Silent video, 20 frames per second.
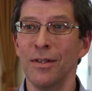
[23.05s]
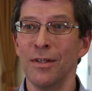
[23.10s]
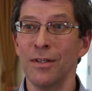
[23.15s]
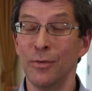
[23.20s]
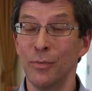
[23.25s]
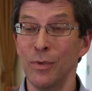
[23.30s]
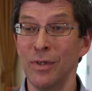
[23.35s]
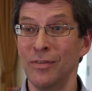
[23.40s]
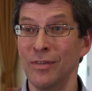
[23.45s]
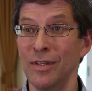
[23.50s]

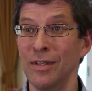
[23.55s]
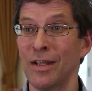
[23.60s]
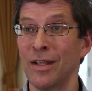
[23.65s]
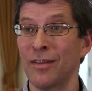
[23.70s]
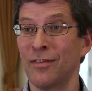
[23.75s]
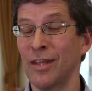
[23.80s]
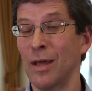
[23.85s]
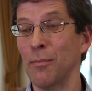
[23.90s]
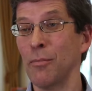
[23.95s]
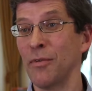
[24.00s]
So we see that
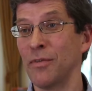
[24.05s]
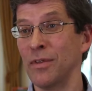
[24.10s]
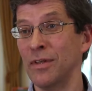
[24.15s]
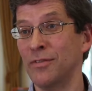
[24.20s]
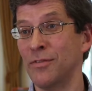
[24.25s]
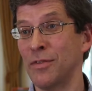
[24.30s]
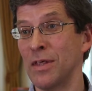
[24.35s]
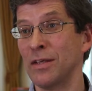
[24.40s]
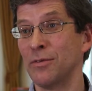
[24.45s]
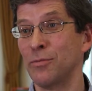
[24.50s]
some of
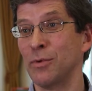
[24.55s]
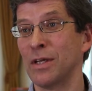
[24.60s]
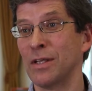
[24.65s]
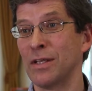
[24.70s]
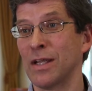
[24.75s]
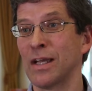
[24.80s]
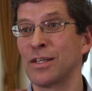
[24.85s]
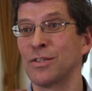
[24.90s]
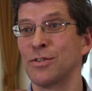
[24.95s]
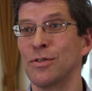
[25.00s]
these things we
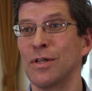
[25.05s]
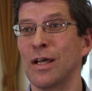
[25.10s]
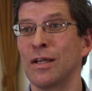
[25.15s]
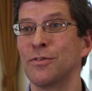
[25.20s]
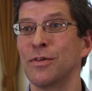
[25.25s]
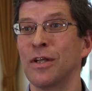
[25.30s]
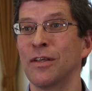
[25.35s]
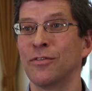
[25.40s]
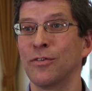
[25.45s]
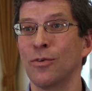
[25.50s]
can actually
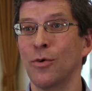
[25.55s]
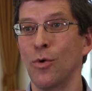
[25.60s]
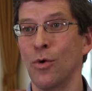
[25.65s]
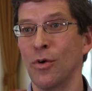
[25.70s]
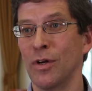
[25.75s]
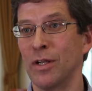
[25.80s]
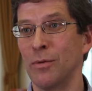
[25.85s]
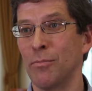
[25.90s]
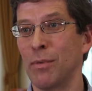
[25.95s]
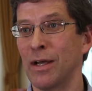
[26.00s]
address
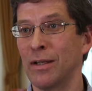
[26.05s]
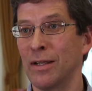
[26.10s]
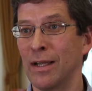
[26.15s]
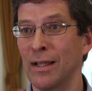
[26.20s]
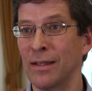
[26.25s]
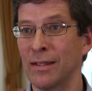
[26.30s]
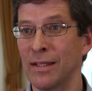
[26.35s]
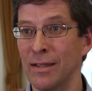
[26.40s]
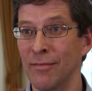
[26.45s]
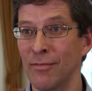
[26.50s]
already by the
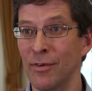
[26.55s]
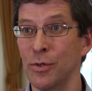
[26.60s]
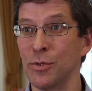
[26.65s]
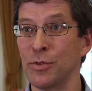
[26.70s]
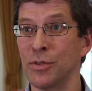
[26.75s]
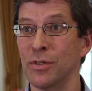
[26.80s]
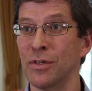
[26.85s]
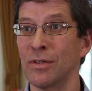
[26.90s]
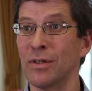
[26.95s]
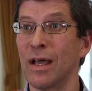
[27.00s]
LTE
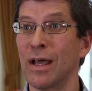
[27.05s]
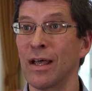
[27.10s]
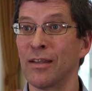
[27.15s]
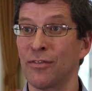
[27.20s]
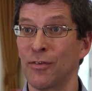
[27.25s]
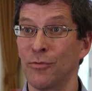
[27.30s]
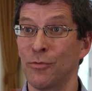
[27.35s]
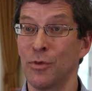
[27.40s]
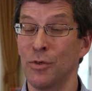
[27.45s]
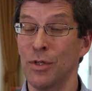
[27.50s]
evolution
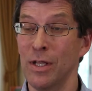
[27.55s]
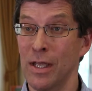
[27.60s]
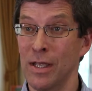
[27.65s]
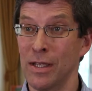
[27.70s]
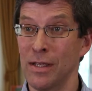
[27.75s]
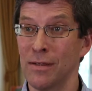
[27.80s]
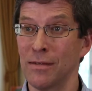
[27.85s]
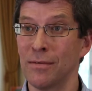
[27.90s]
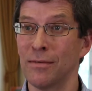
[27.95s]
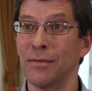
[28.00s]
as of
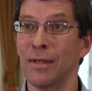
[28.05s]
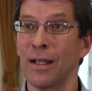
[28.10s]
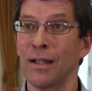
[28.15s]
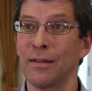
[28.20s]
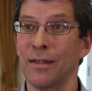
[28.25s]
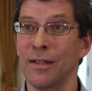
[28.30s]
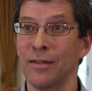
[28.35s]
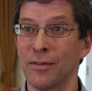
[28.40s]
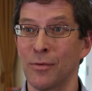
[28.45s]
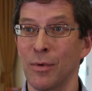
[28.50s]
today.
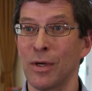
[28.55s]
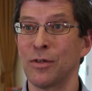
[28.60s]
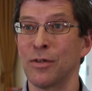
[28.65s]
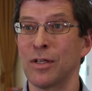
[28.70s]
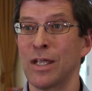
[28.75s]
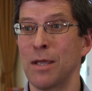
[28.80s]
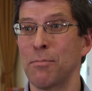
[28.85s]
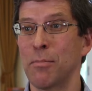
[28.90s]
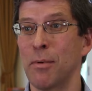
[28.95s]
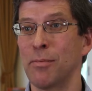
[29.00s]
LTE is quite a
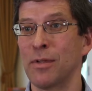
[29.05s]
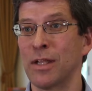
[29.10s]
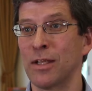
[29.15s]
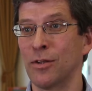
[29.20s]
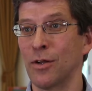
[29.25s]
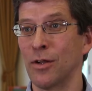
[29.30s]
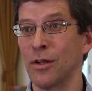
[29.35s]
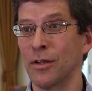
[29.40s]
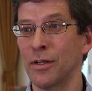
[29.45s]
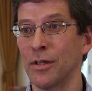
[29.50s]
capable
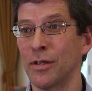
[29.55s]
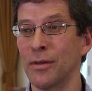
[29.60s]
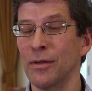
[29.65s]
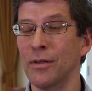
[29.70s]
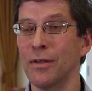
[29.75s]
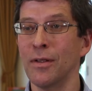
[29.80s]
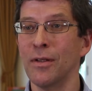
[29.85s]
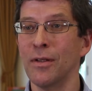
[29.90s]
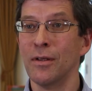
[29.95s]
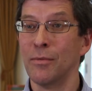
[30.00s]
technology.
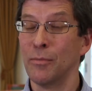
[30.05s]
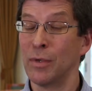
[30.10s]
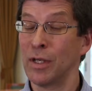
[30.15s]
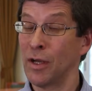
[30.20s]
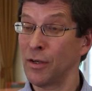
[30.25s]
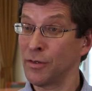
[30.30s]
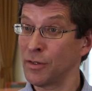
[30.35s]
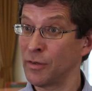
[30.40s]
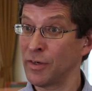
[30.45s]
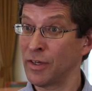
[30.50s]
We
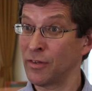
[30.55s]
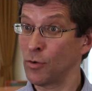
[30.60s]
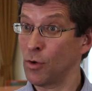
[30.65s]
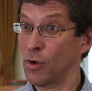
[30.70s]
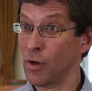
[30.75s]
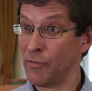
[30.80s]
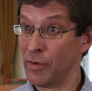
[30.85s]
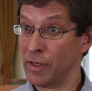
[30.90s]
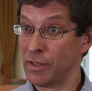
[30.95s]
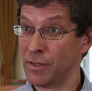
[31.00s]
can't address
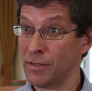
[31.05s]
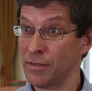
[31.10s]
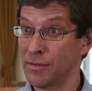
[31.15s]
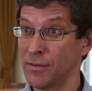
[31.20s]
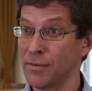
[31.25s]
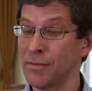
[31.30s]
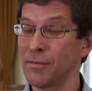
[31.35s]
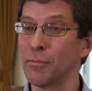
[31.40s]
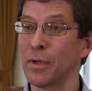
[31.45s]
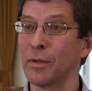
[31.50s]
all of it,
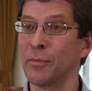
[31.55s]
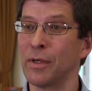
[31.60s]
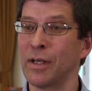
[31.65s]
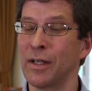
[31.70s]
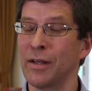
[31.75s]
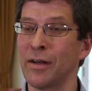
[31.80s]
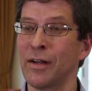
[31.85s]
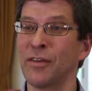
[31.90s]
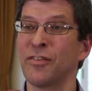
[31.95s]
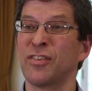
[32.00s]
but we
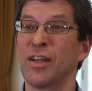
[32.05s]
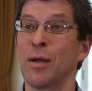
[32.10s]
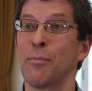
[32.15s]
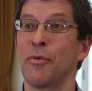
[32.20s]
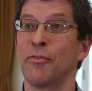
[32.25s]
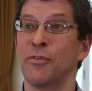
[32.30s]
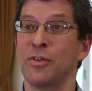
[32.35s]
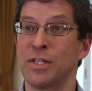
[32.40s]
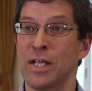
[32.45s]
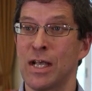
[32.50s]
can address some
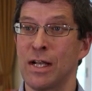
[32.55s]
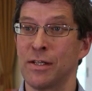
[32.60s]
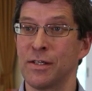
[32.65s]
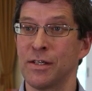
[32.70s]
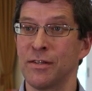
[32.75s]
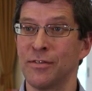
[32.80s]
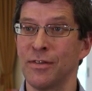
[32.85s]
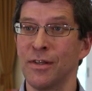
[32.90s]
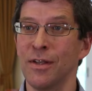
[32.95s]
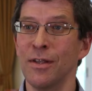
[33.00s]
of the
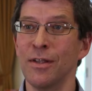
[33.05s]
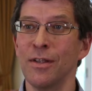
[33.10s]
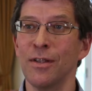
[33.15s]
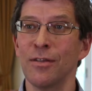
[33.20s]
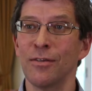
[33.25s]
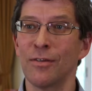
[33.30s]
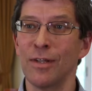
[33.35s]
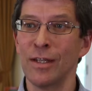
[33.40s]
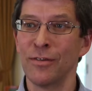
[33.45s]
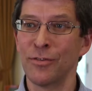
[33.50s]
challenges.
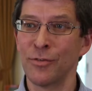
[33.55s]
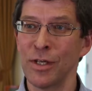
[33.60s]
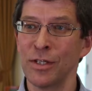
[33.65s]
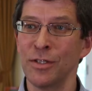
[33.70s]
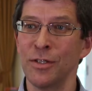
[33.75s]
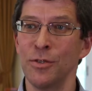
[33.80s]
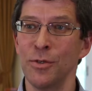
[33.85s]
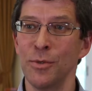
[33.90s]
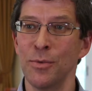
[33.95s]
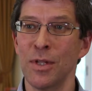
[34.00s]
So let's try
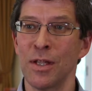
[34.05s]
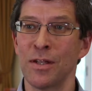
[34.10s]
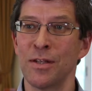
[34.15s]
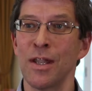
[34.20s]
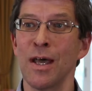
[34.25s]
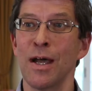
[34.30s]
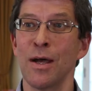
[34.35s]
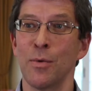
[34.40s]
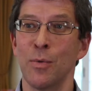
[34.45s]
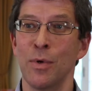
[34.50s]
to do that
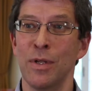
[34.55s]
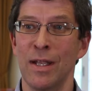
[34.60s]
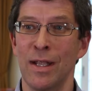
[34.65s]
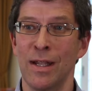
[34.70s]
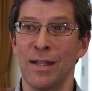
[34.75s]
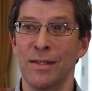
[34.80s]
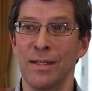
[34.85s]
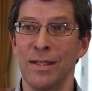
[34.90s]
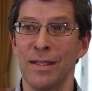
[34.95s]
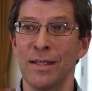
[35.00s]
now with
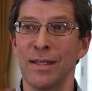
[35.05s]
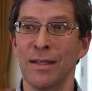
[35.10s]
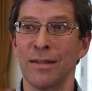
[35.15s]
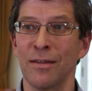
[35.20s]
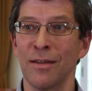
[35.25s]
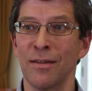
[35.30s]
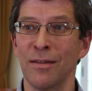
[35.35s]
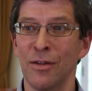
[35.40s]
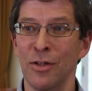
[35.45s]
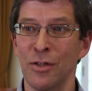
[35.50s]
LTE and
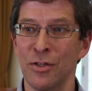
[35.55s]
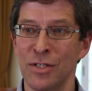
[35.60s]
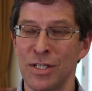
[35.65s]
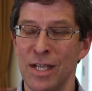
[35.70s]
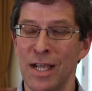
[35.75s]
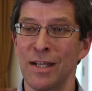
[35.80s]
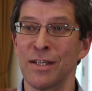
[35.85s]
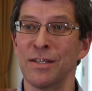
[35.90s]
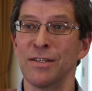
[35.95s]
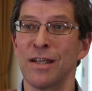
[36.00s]
a
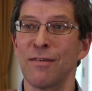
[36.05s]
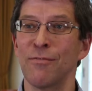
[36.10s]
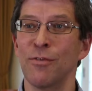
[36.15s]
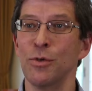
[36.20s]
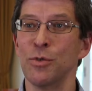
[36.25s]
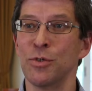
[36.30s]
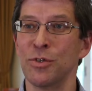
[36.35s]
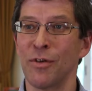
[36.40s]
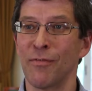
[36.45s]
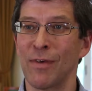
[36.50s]
challenging
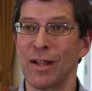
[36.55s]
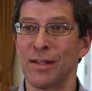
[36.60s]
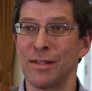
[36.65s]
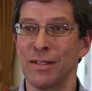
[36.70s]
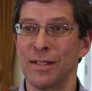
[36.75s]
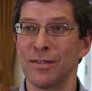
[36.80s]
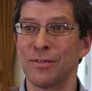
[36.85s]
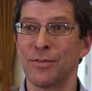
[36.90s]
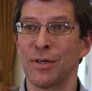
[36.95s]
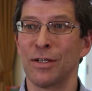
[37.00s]
evolution of
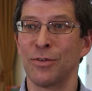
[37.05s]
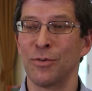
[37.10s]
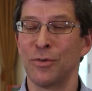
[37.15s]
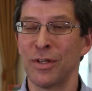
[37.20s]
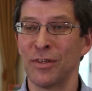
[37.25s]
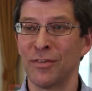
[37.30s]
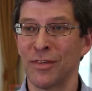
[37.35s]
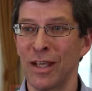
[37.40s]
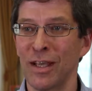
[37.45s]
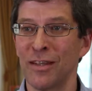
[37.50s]
LTE, try to
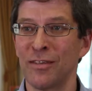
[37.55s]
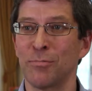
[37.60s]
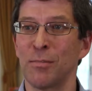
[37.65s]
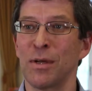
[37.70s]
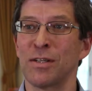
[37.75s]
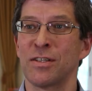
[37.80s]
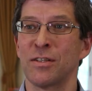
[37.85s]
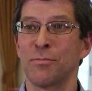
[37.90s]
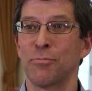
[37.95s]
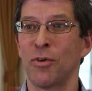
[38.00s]
address as
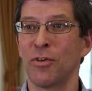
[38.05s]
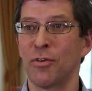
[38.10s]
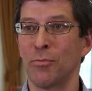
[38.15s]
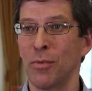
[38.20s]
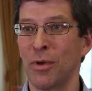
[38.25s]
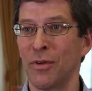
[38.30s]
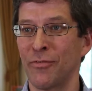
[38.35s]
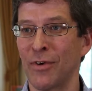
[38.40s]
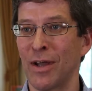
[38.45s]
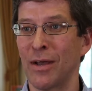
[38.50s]
much as
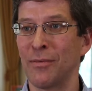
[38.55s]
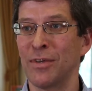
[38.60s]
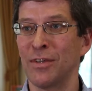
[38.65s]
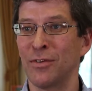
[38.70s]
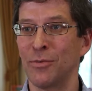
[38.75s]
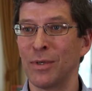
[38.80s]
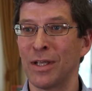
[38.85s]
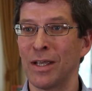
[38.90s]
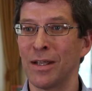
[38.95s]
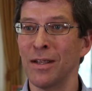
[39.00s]
possible at 5G
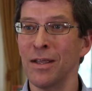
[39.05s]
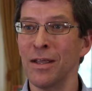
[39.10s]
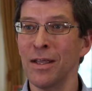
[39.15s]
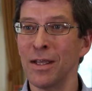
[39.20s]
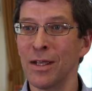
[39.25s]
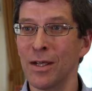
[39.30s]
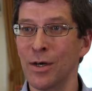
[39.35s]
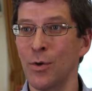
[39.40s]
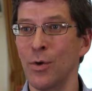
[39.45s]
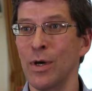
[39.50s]
so we can
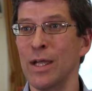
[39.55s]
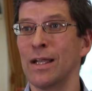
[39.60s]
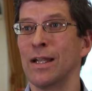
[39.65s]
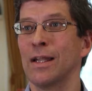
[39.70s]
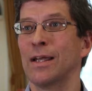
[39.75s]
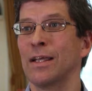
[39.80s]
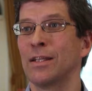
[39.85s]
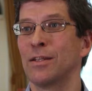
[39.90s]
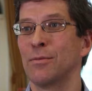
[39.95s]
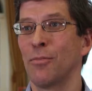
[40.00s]

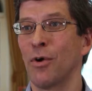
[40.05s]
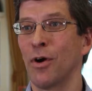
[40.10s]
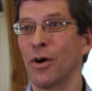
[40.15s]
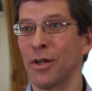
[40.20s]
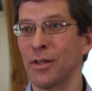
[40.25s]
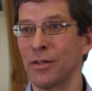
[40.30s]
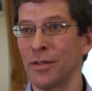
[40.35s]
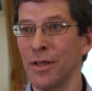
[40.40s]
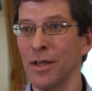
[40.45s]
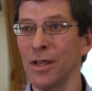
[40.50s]
quickly get to
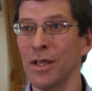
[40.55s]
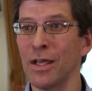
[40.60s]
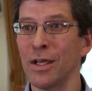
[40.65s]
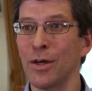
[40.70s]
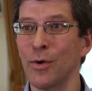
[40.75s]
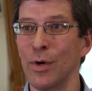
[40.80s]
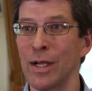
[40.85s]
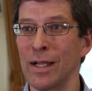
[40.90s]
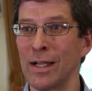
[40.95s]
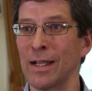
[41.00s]
market,
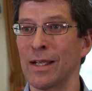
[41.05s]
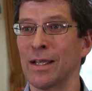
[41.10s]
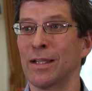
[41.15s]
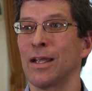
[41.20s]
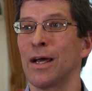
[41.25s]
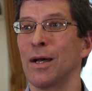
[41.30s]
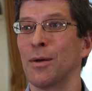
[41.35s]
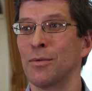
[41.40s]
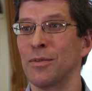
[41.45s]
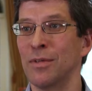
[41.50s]
quickly get
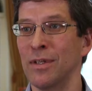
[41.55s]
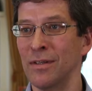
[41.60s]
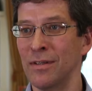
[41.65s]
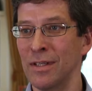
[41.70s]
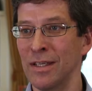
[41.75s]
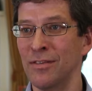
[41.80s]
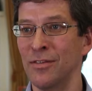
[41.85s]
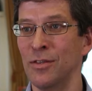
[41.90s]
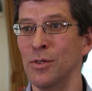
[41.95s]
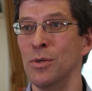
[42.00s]
out
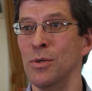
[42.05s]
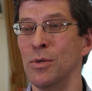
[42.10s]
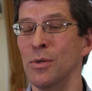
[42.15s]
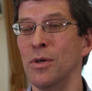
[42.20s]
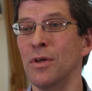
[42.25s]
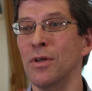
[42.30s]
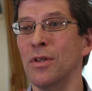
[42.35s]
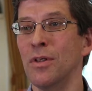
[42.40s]
these new